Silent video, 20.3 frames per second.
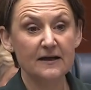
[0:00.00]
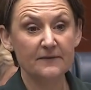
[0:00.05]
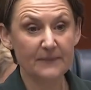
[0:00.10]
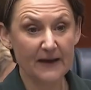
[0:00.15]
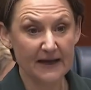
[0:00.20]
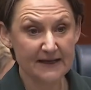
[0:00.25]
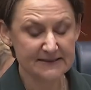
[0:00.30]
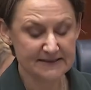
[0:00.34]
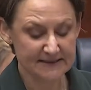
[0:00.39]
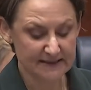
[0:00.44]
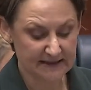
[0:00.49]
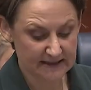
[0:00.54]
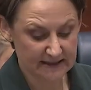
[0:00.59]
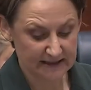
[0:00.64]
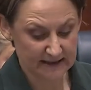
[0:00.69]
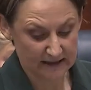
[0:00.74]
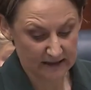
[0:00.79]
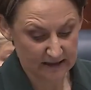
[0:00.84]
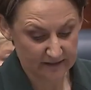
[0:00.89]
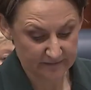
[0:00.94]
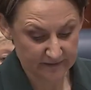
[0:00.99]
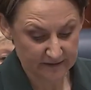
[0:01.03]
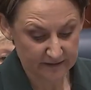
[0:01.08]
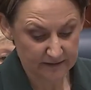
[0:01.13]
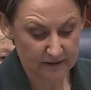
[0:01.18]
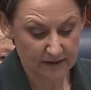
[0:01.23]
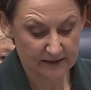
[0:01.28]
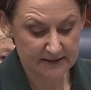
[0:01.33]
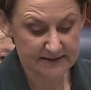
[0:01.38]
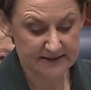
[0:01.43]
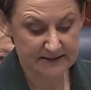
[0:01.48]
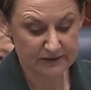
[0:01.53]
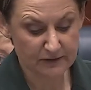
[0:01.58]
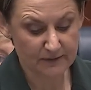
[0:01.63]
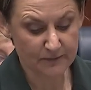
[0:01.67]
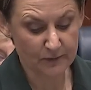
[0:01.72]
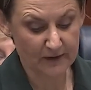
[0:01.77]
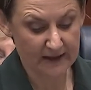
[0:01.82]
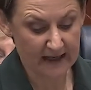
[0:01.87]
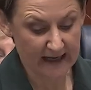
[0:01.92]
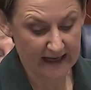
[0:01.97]
based in Carnarvon,
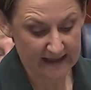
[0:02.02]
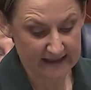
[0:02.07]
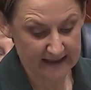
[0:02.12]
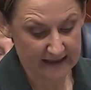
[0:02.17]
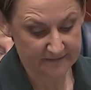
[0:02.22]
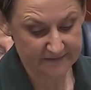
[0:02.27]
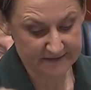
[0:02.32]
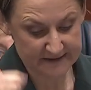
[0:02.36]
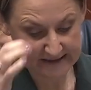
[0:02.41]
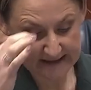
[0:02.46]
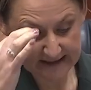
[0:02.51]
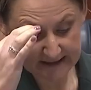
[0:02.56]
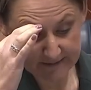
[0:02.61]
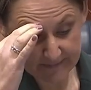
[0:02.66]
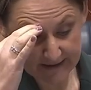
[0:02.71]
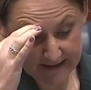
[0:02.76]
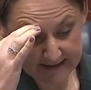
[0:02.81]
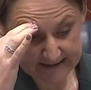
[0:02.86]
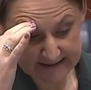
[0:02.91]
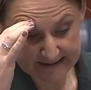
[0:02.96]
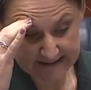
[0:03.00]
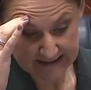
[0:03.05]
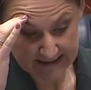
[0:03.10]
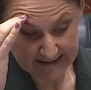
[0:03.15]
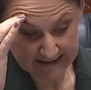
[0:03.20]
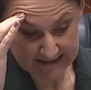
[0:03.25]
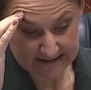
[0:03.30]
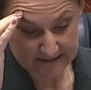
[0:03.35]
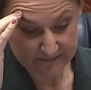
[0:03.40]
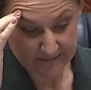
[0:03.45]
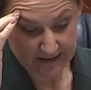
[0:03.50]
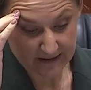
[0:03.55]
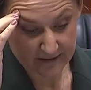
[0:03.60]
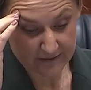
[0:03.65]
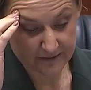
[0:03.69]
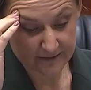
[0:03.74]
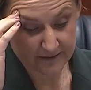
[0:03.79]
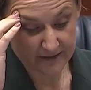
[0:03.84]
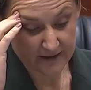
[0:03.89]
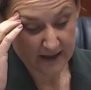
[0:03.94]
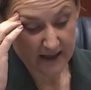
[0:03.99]
0.8 FTE based in
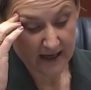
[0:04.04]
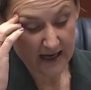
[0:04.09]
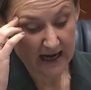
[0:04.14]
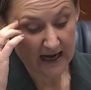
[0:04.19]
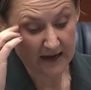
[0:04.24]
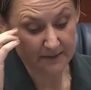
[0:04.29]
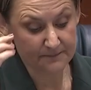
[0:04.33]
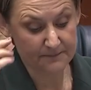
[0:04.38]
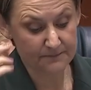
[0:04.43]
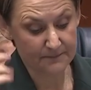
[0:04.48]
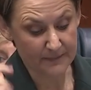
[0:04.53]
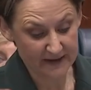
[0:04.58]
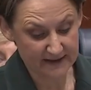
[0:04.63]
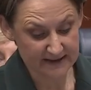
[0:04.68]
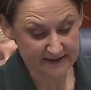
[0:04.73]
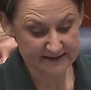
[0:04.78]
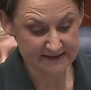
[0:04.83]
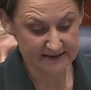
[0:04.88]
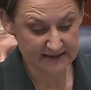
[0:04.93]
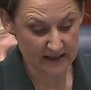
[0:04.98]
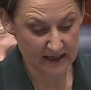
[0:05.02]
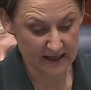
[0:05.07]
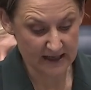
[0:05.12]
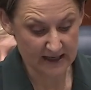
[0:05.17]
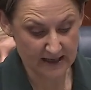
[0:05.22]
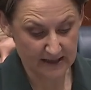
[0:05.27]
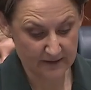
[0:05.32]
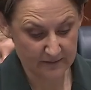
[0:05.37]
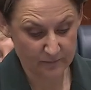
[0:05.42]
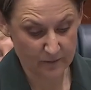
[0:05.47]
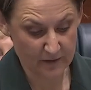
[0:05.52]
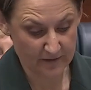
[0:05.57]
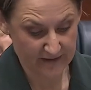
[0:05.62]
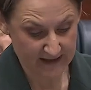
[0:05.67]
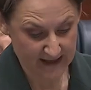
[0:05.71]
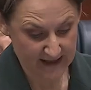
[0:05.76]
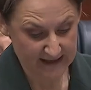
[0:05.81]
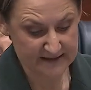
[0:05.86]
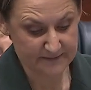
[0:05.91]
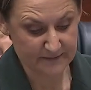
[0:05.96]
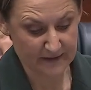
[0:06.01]
Exmouth, but it's while the
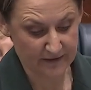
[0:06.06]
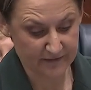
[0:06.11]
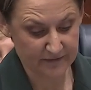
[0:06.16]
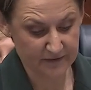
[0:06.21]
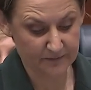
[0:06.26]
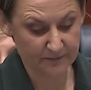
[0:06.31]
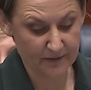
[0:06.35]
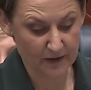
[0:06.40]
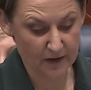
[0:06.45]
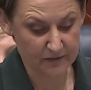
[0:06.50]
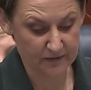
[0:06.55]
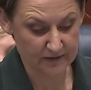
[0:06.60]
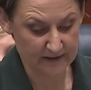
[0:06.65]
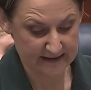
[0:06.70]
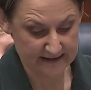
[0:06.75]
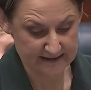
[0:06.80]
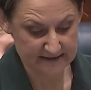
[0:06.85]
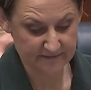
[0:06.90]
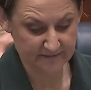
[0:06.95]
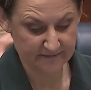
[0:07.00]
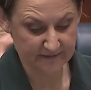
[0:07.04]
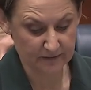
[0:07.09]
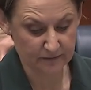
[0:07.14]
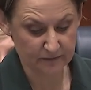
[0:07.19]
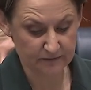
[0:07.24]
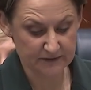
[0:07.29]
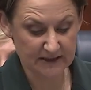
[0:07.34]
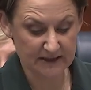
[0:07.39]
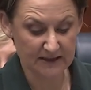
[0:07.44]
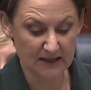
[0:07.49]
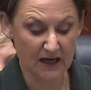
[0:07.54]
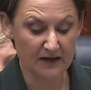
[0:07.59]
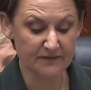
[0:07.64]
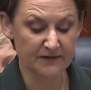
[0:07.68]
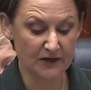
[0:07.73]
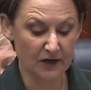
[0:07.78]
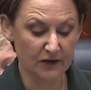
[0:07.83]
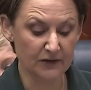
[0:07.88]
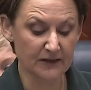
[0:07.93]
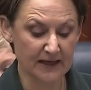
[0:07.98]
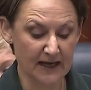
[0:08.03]
Exmouth component is filled,
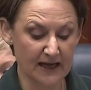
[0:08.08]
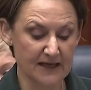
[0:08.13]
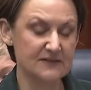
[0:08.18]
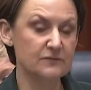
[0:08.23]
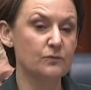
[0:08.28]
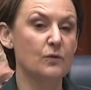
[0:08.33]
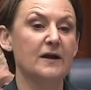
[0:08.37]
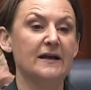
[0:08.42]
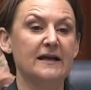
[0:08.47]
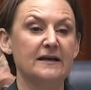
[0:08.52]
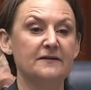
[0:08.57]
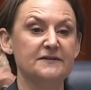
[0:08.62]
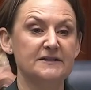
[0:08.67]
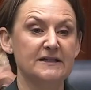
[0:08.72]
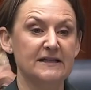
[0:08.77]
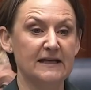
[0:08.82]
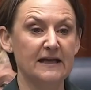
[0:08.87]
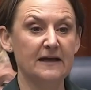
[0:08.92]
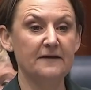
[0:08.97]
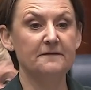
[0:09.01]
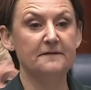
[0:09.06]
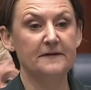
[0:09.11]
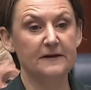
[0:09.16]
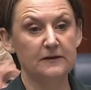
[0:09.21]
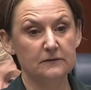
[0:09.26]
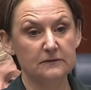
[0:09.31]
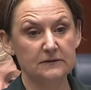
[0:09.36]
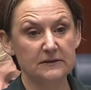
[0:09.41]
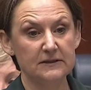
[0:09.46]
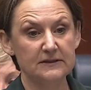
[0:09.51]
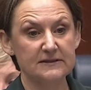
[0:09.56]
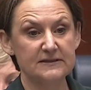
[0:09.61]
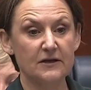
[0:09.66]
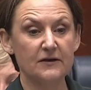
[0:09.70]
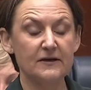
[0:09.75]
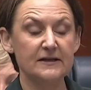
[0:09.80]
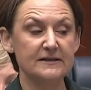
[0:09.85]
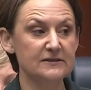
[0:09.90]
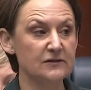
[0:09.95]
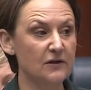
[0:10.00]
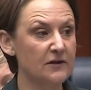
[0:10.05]
Carnarvon only has 1 FTE filled. So
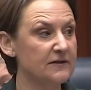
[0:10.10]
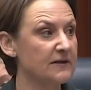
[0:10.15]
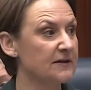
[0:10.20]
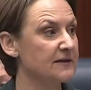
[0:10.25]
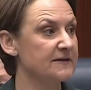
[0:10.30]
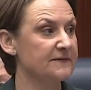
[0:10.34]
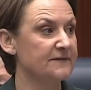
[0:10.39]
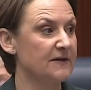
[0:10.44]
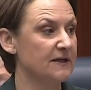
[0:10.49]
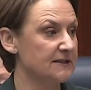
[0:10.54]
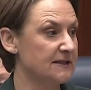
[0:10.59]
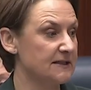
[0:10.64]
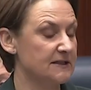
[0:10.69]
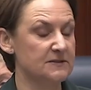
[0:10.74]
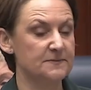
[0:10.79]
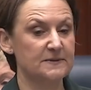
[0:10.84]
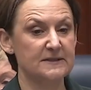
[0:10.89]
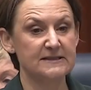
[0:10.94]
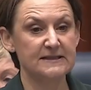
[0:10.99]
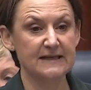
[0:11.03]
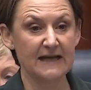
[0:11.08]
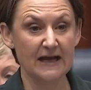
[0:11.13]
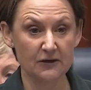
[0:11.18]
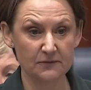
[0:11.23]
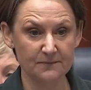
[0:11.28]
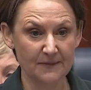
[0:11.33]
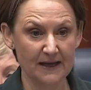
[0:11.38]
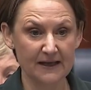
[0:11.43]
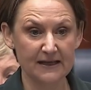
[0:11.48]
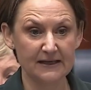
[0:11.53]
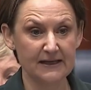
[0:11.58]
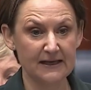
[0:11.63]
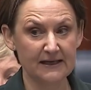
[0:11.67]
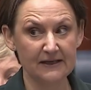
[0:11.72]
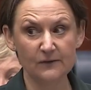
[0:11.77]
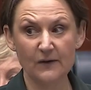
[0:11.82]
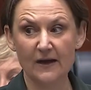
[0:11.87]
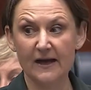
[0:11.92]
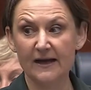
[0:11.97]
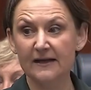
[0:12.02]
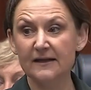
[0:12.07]
it's not that the funding's been scaled back in any
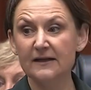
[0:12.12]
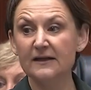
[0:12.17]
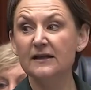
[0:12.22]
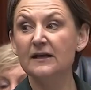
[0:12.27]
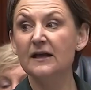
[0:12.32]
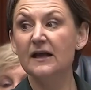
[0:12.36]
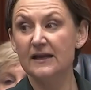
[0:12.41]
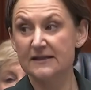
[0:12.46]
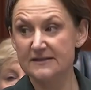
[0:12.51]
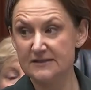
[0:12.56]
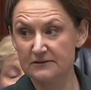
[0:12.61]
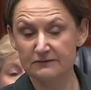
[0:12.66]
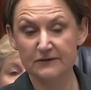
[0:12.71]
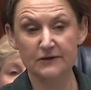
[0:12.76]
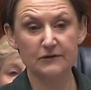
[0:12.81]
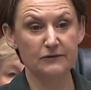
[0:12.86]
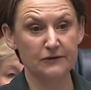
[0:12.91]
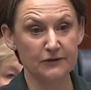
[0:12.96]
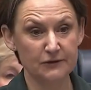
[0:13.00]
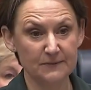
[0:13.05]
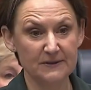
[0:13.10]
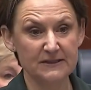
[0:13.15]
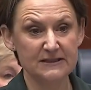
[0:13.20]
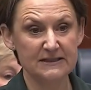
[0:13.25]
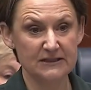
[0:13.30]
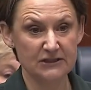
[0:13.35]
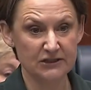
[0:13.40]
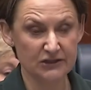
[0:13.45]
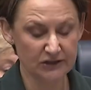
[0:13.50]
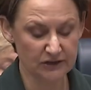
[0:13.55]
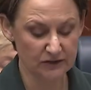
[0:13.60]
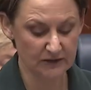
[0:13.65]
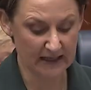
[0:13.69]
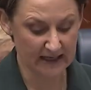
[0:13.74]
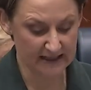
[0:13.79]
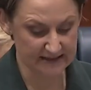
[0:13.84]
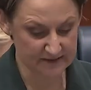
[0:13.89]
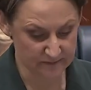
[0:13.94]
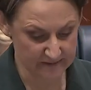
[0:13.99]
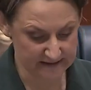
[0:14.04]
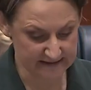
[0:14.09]
way; it's a recruitment issue,
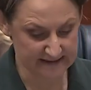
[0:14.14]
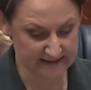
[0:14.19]
as we